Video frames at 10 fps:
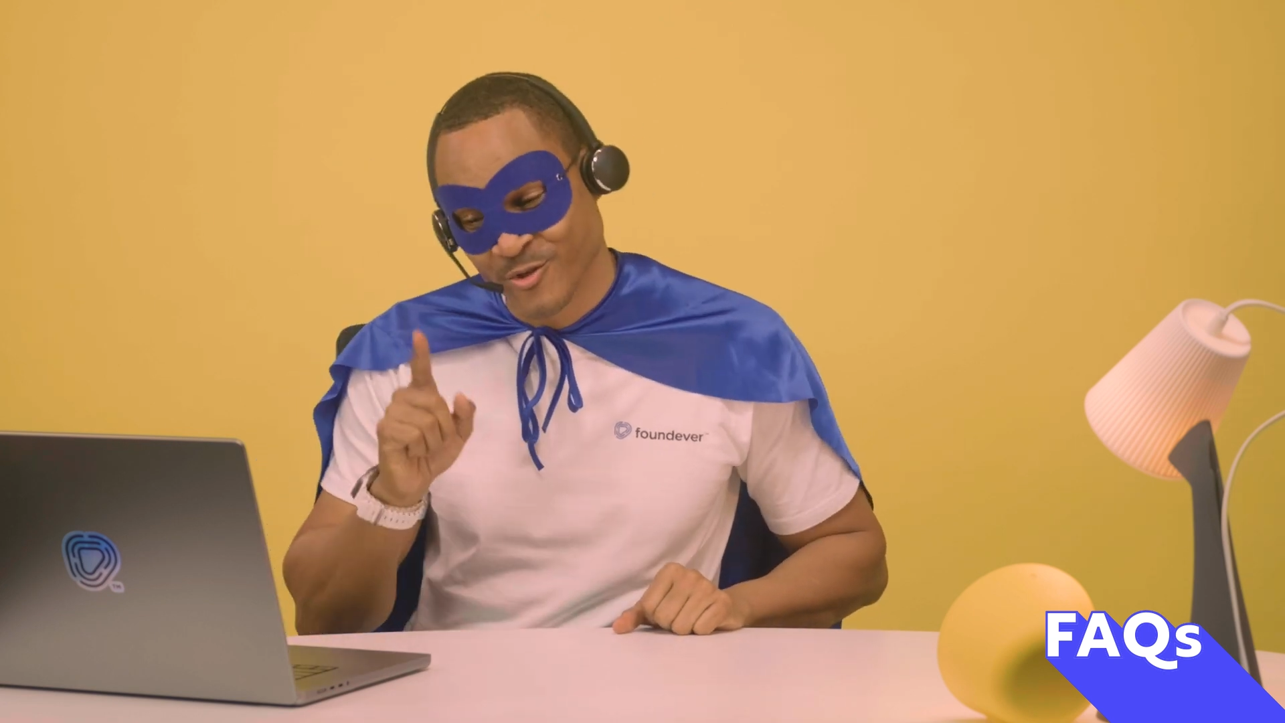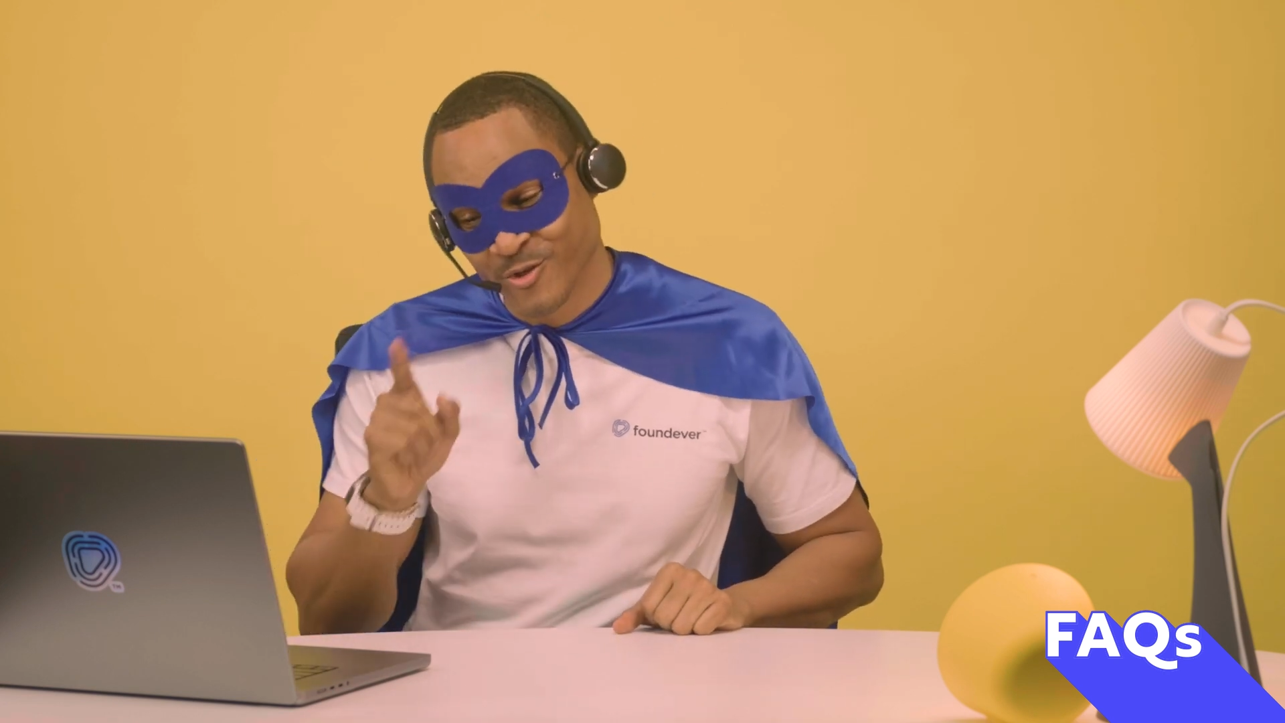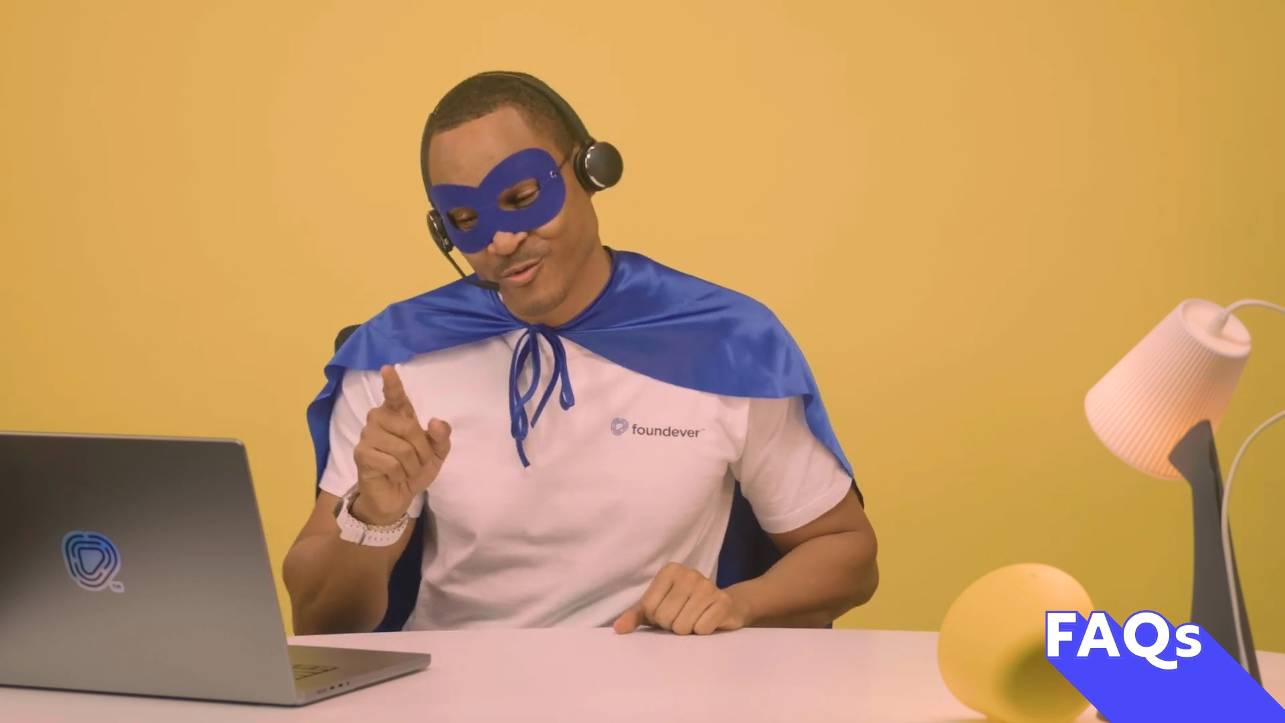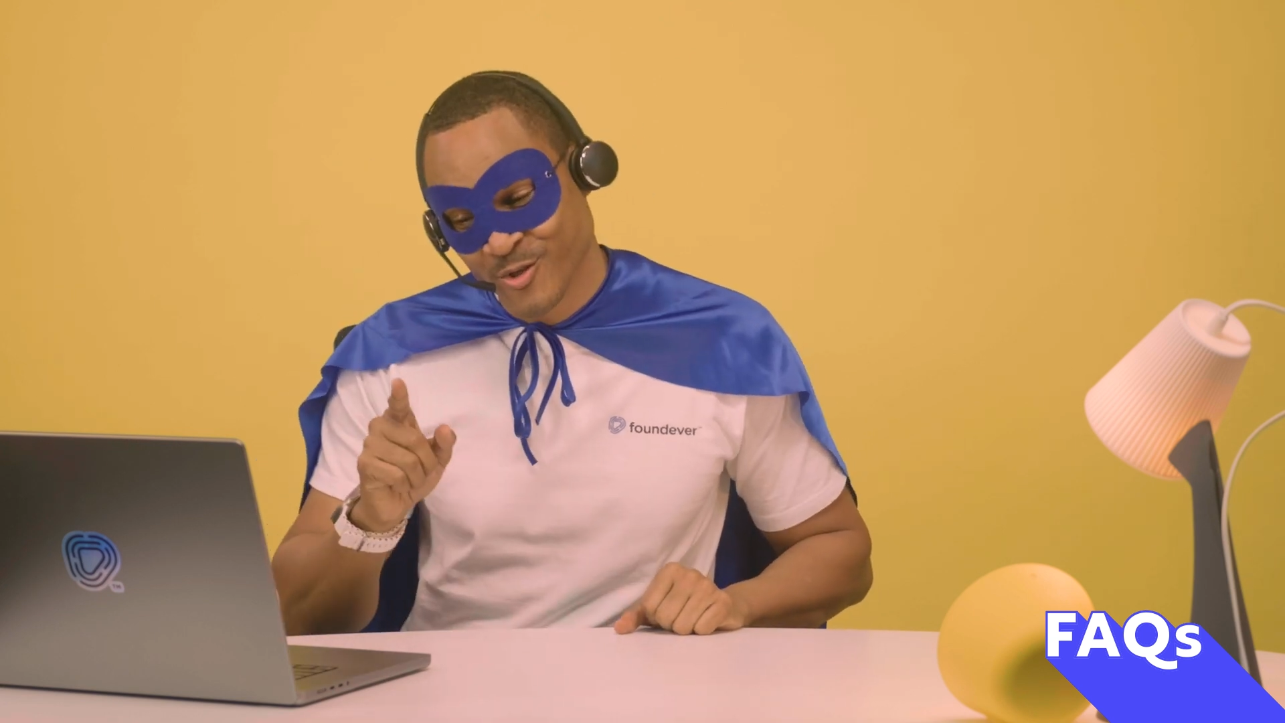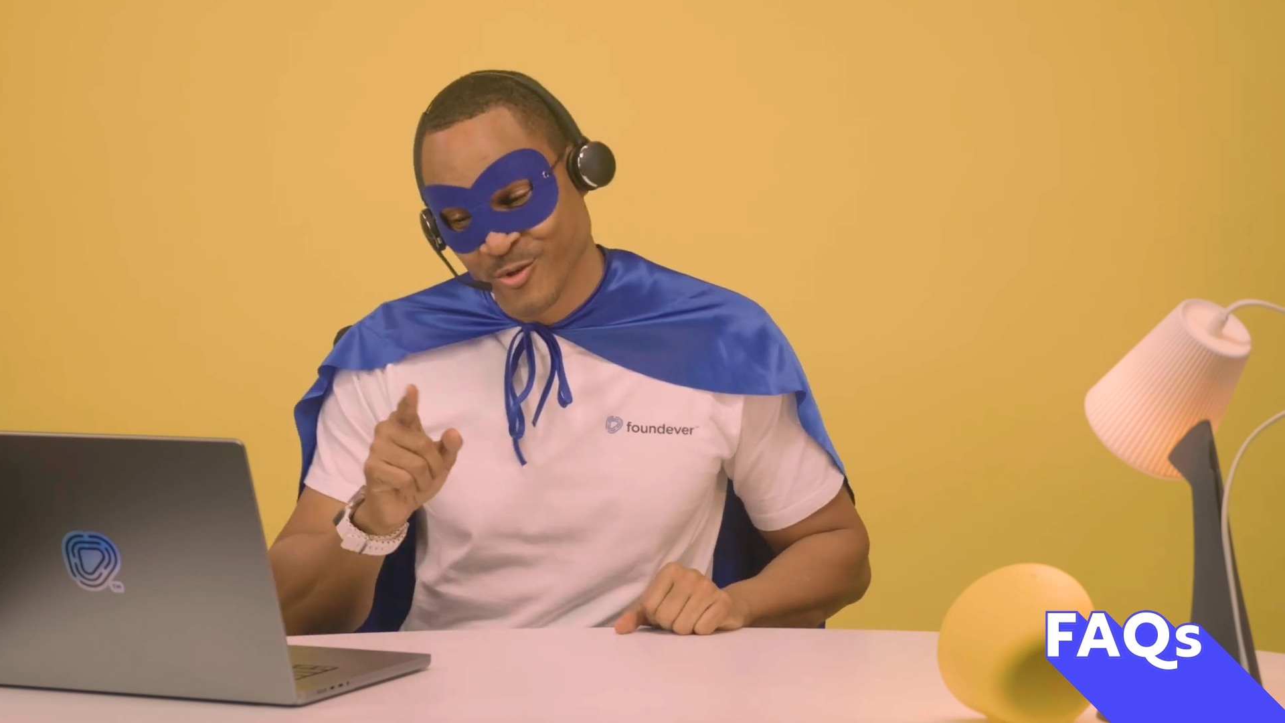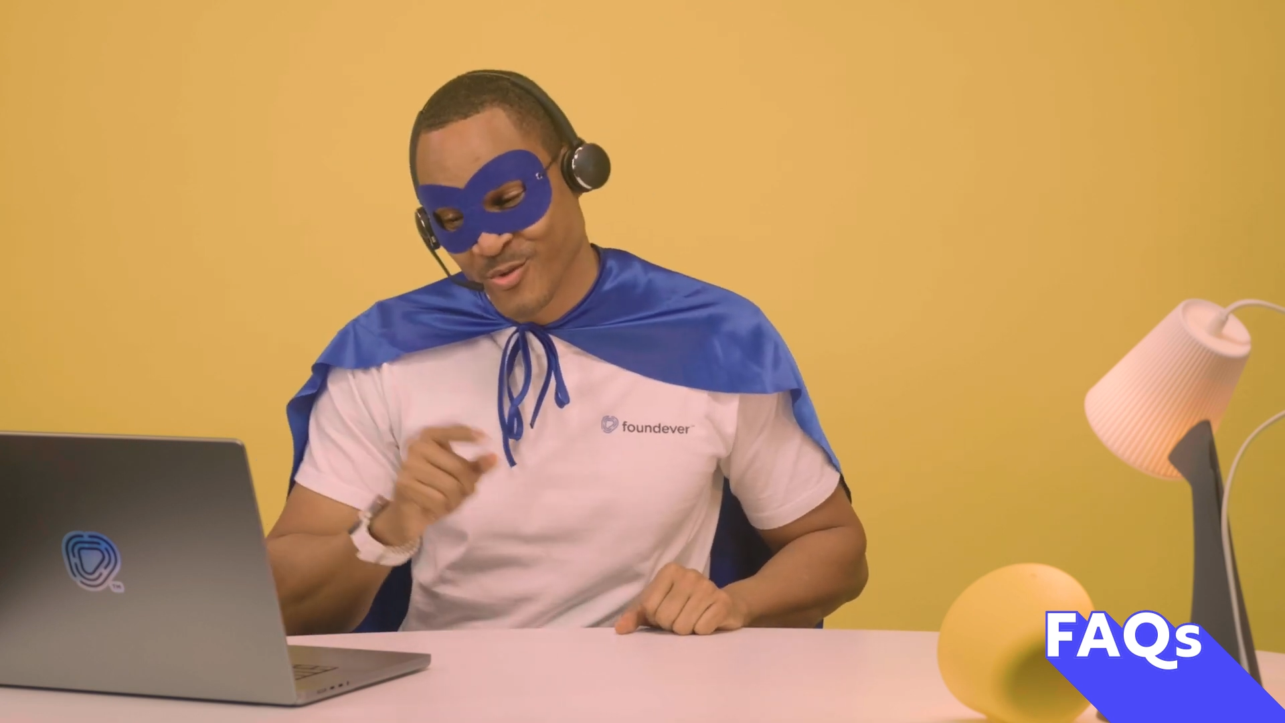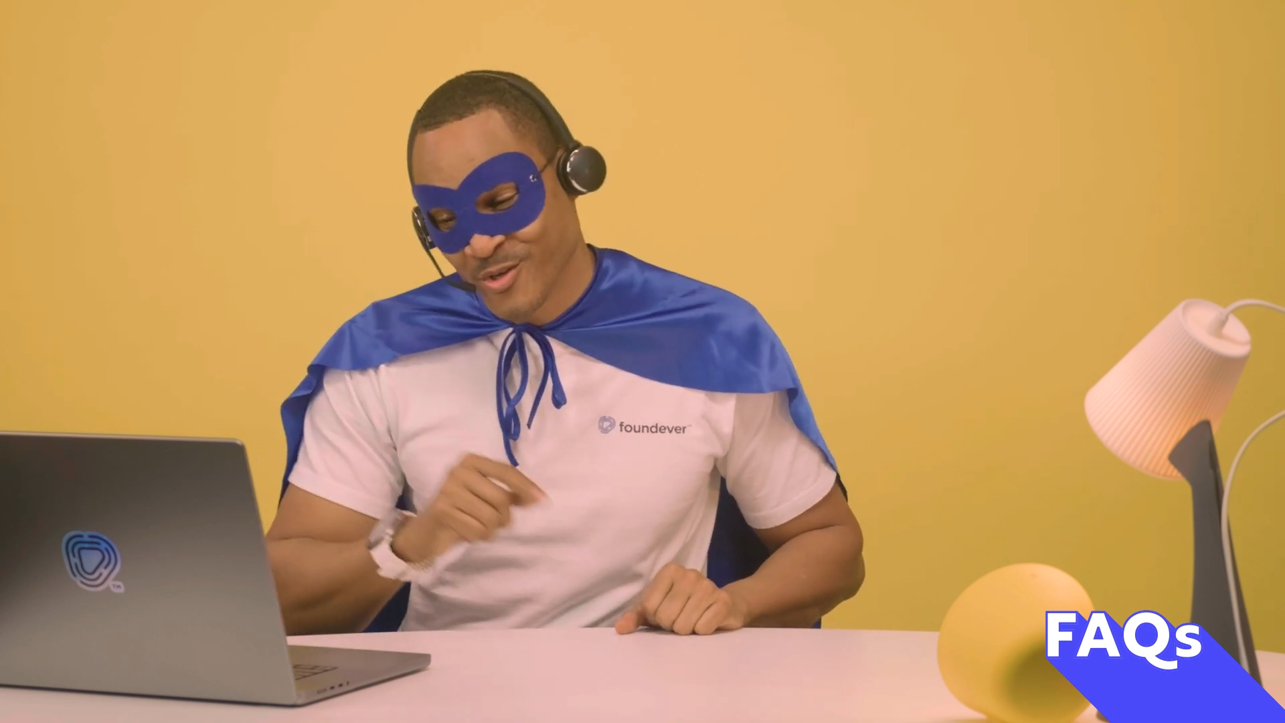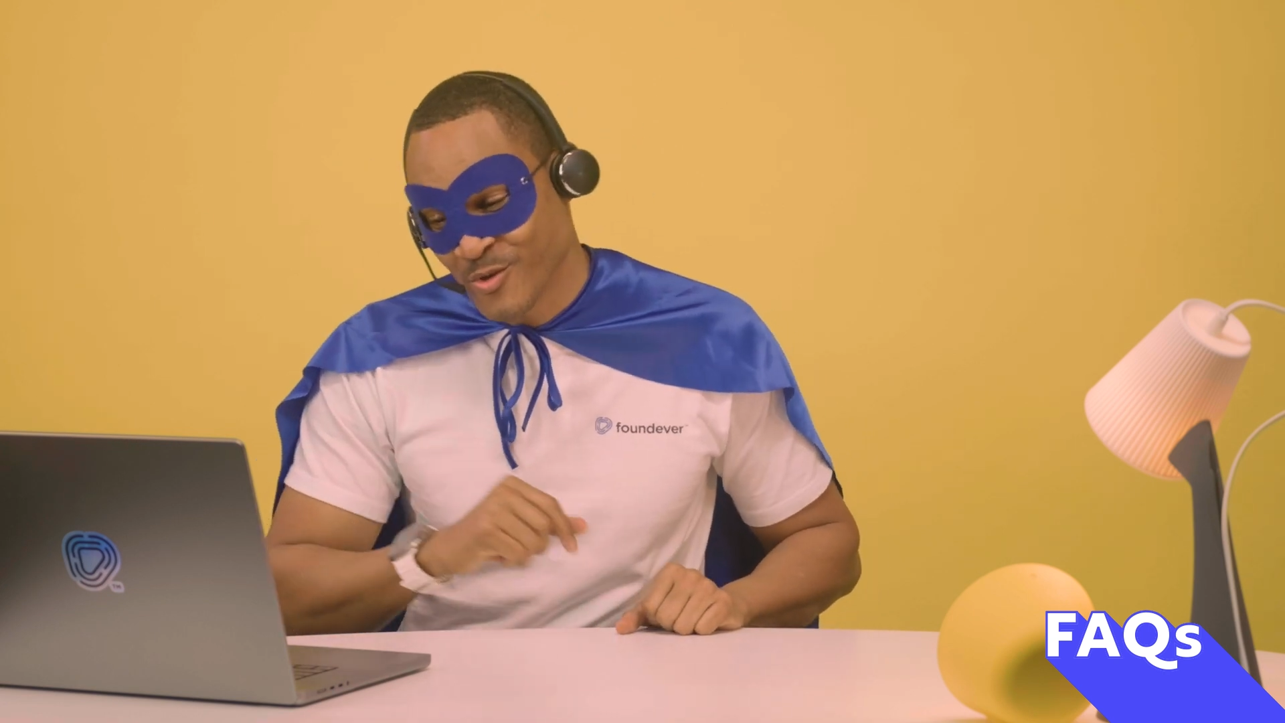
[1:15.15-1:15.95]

you too